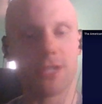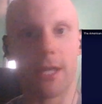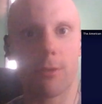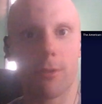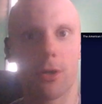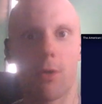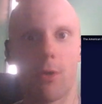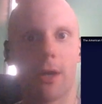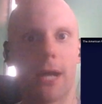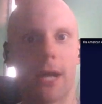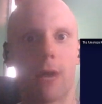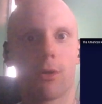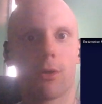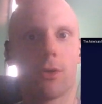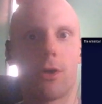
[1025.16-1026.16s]
And they would go on
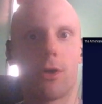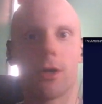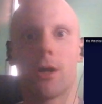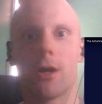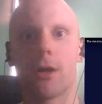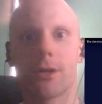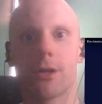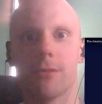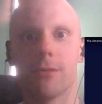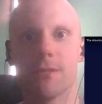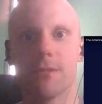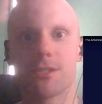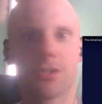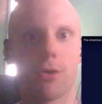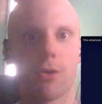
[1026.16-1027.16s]
hour-long
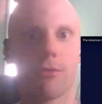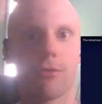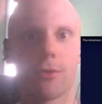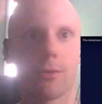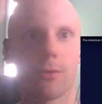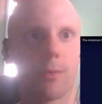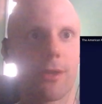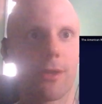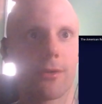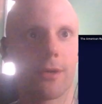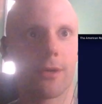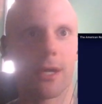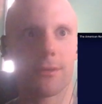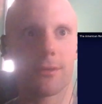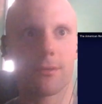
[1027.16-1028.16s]
arguments over whether or
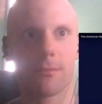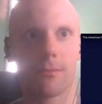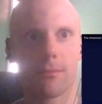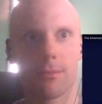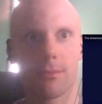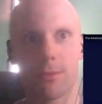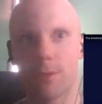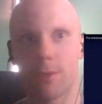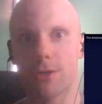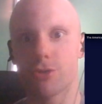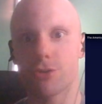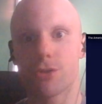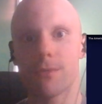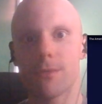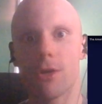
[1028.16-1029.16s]
not the window
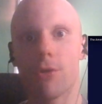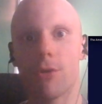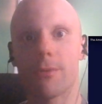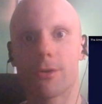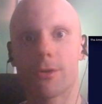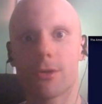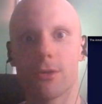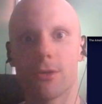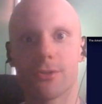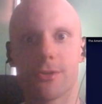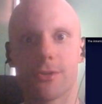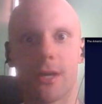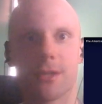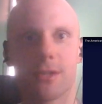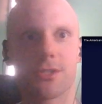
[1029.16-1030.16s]
should be open or closed or
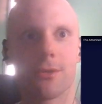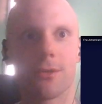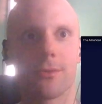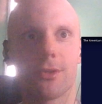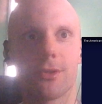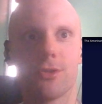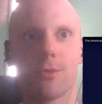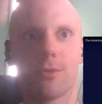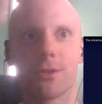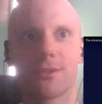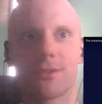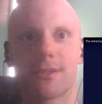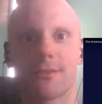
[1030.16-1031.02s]
not. So the two were